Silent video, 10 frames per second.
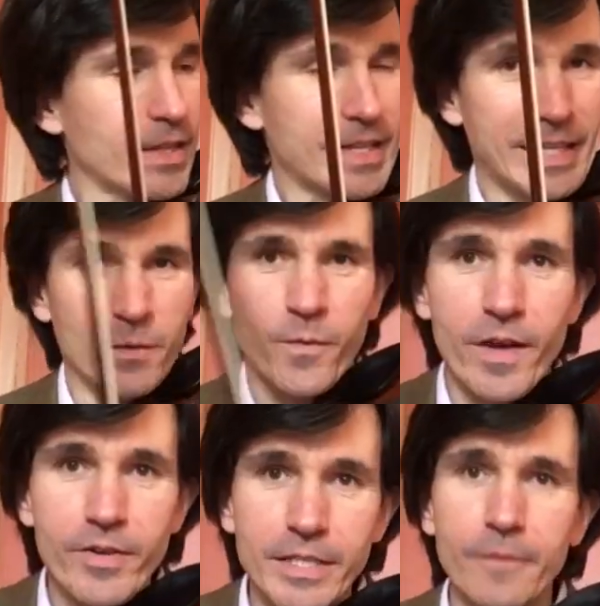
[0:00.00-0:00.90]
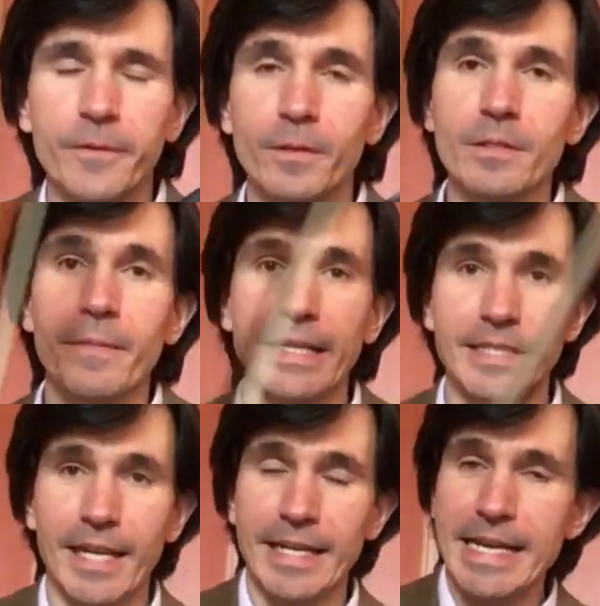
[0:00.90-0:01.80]
it's very difficult to
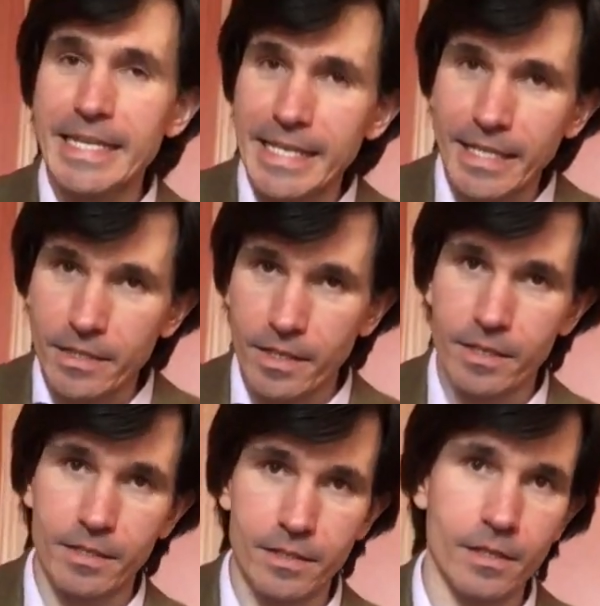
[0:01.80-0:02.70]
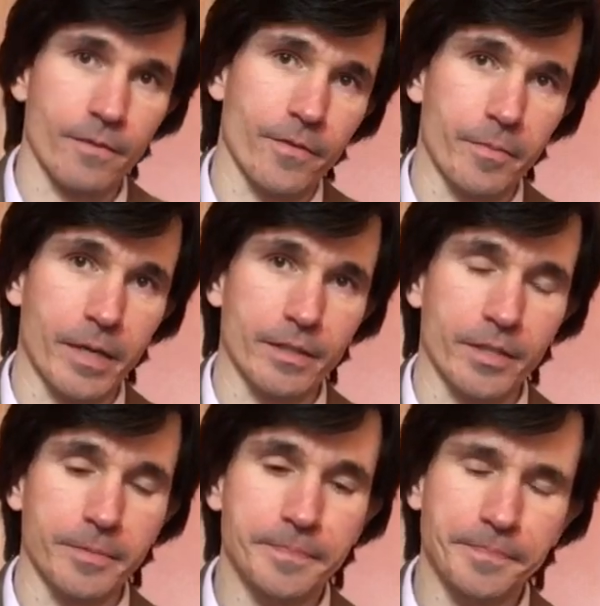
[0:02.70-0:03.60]
maintain any consistency of
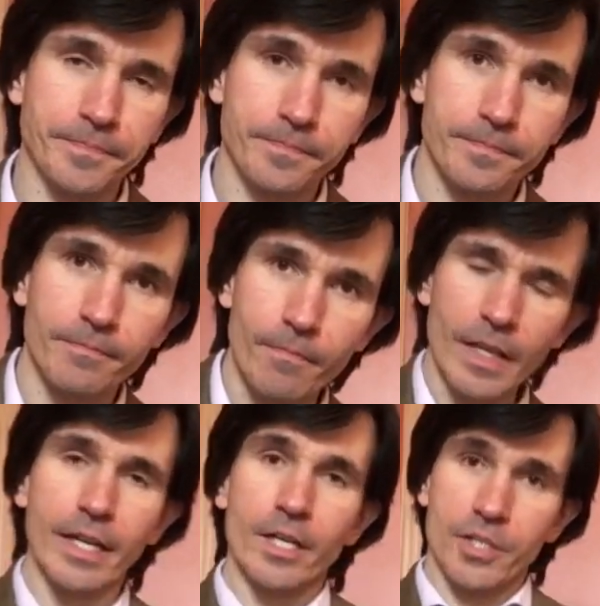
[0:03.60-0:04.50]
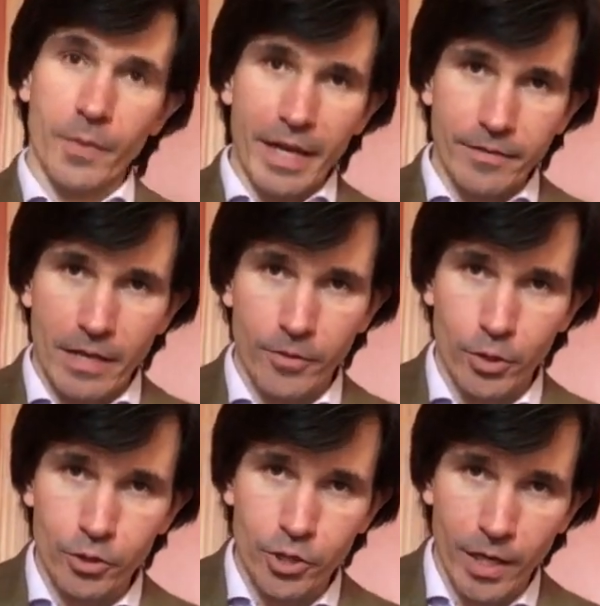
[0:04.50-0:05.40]
vibrato. So we have to have a
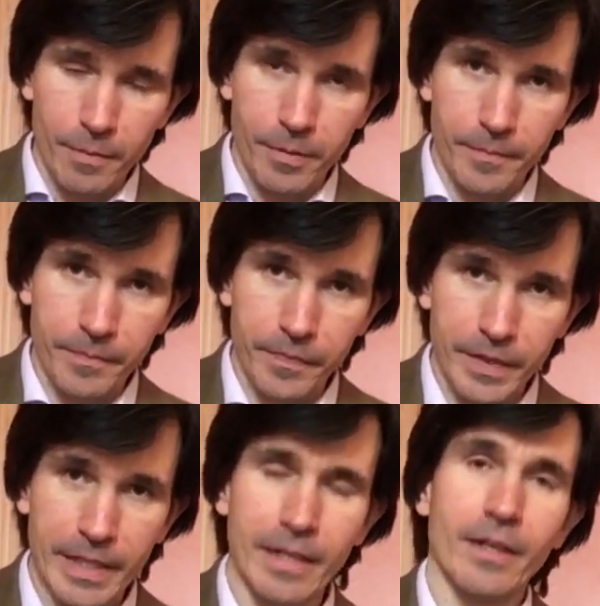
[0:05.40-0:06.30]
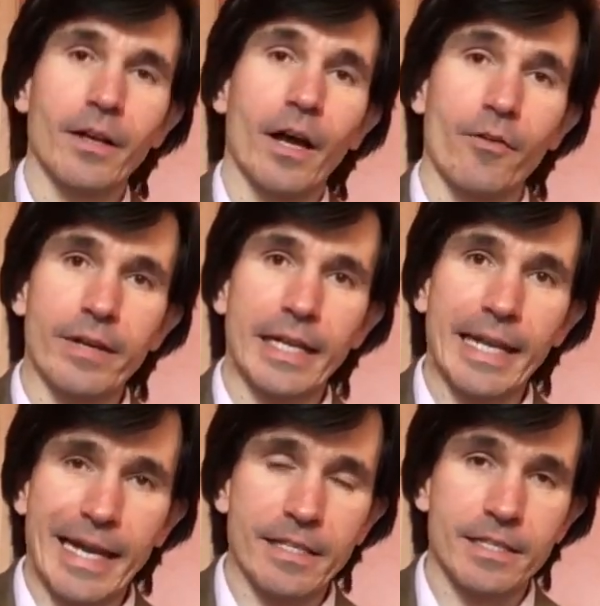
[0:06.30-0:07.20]
good shape, a
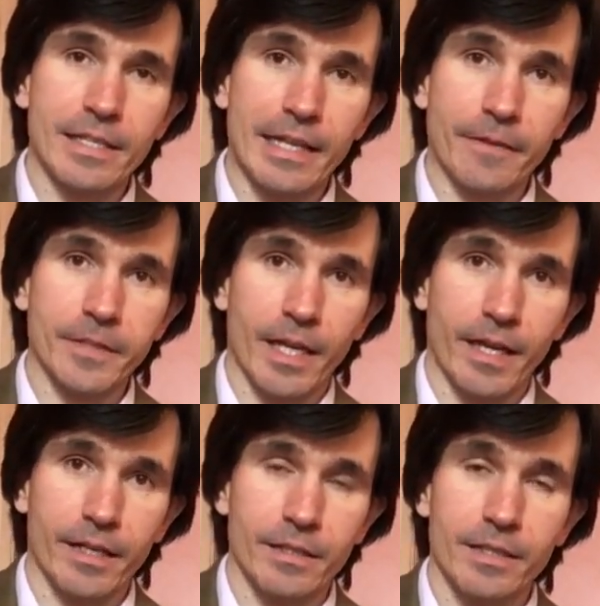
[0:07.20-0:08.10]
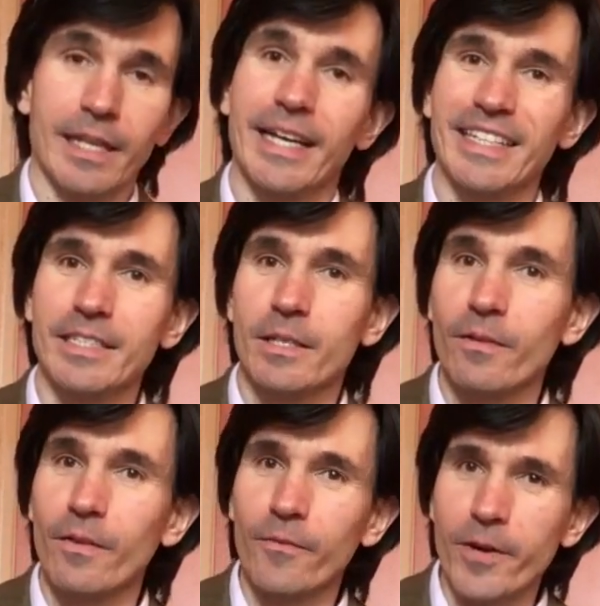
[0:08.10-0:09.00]
relaxed left hand, and a
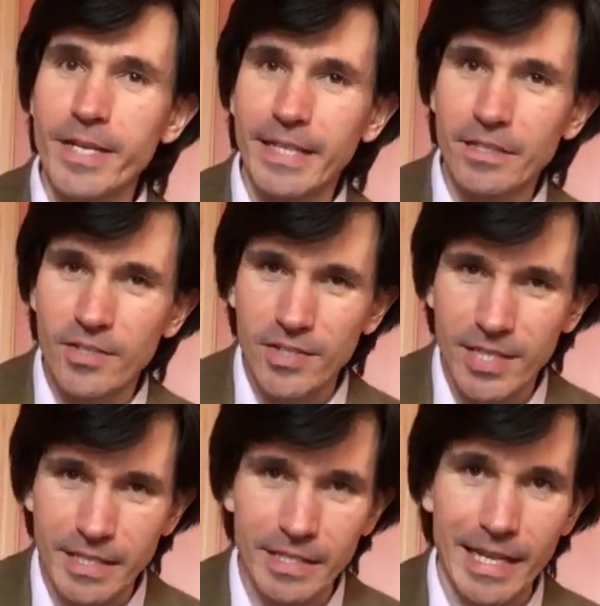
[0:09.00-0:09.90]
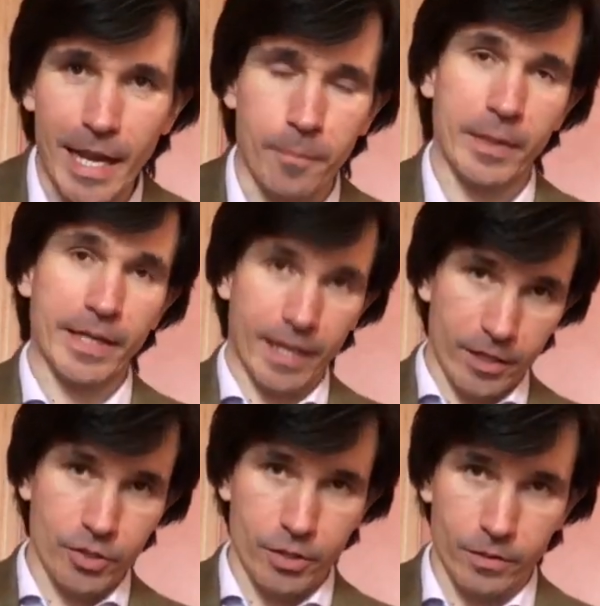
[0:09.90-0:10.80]
very considered
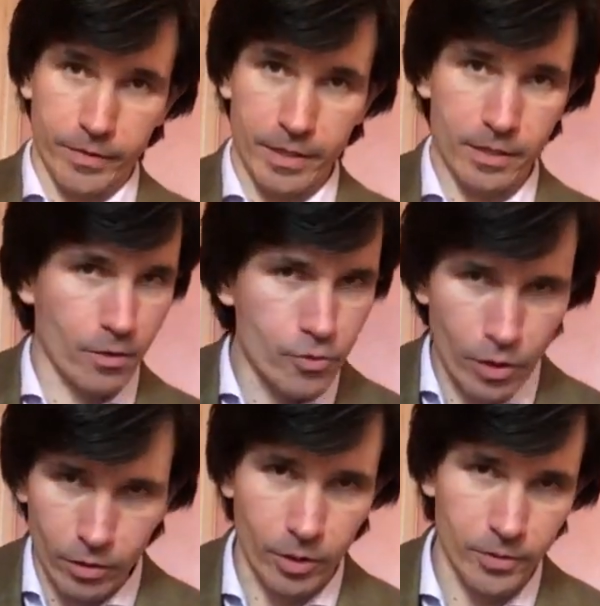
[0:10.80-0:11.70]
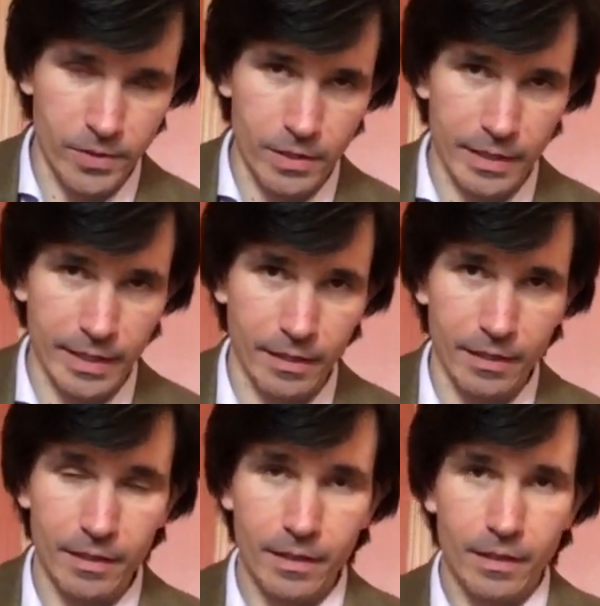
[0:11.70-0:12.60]
application of it. So not
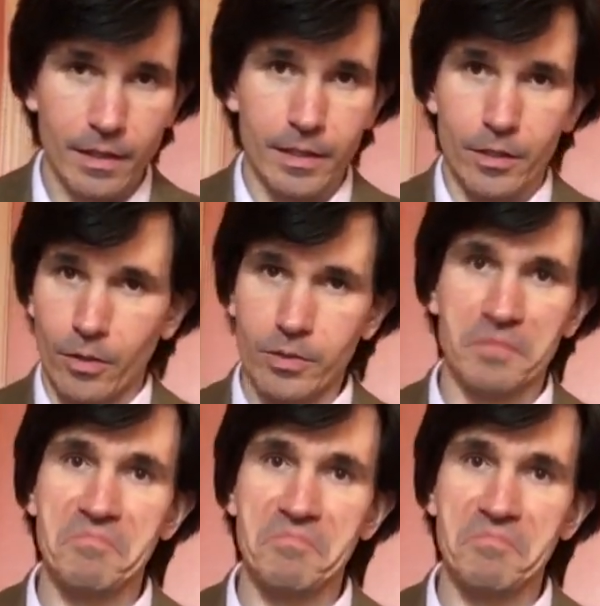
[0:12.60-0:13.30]
constantly and not